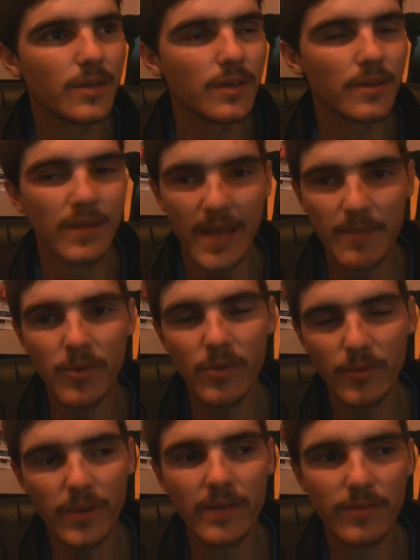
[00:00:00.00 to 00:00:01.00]
label the
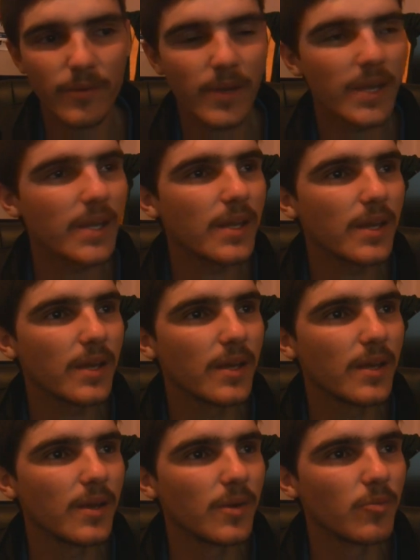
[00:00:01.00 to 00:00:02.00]
referee
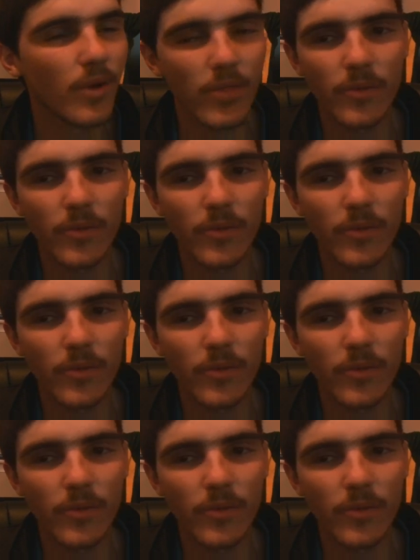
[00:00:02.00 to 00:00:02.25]
what the